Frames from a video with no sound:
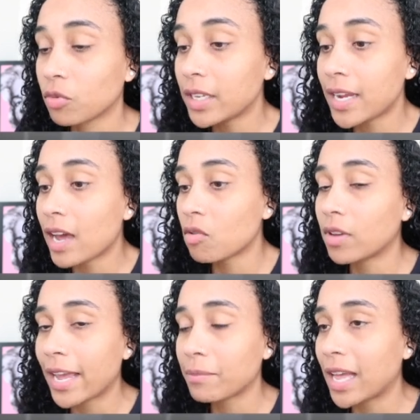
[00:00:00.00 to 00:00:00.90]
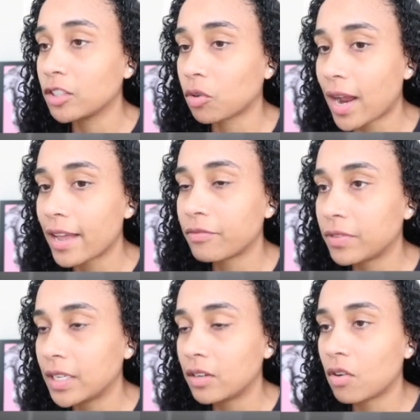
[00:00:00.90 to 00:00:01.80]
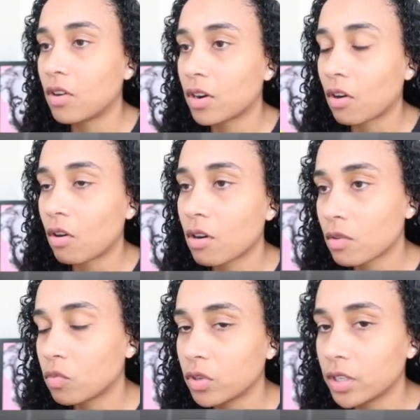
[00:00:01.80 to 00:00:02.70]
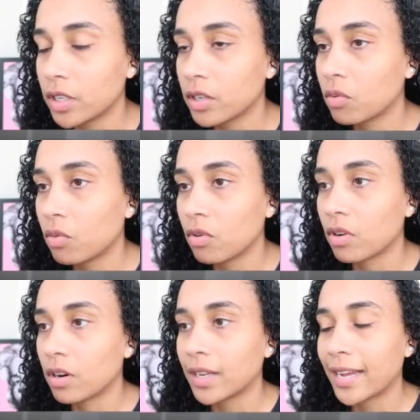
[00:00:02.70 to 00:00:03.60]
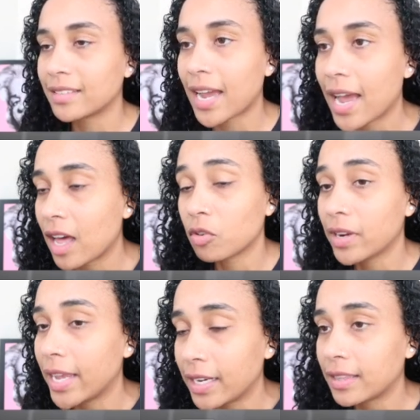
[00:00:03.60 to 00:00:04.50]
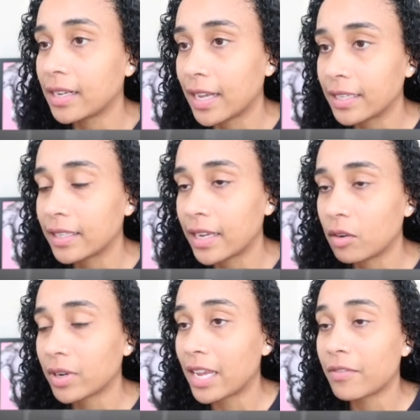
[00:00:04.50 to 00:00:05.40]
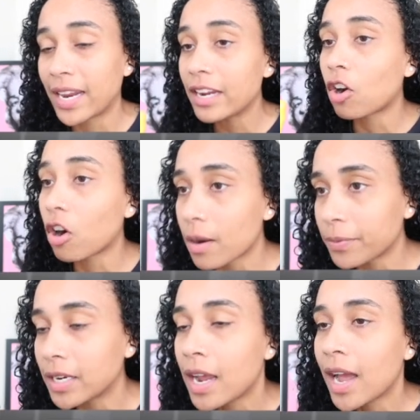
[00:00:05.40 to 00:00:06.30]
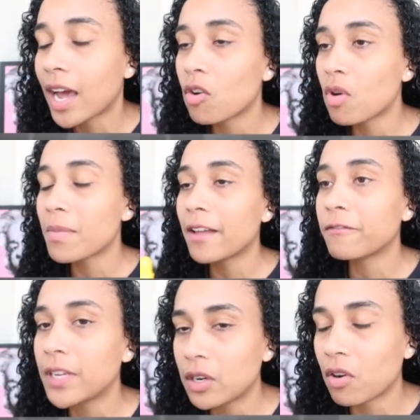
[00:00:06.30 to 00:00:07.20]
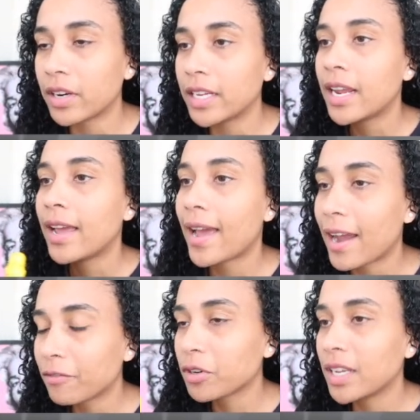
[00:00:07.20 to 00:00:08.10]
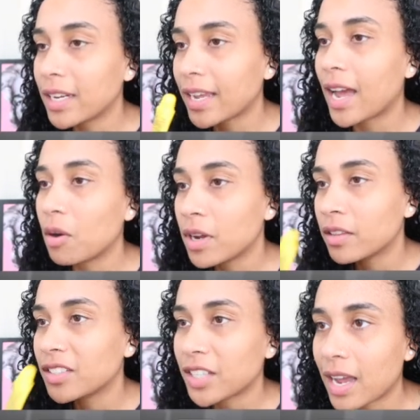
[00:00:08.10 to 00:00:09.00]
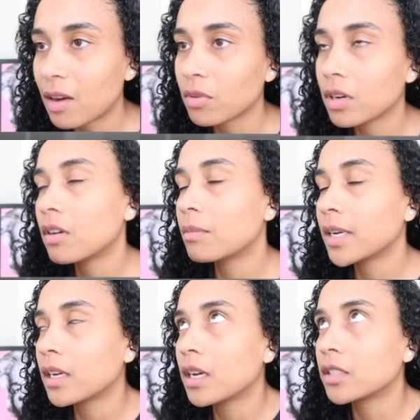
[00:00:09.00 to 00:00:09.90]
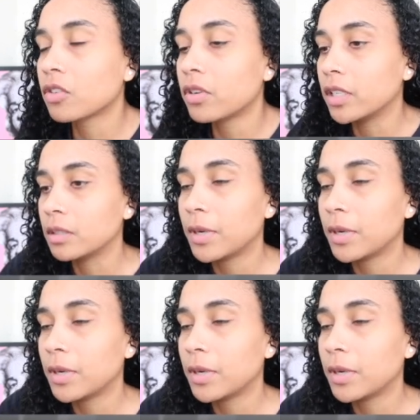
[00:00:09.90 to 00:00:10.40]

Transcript: Really, I don't like my dry feet on hardwood or like tile or anything like that. Okay, if it ain't carpet, I don't want my feet on it after getting out the shower. Oh my gosh, cringe.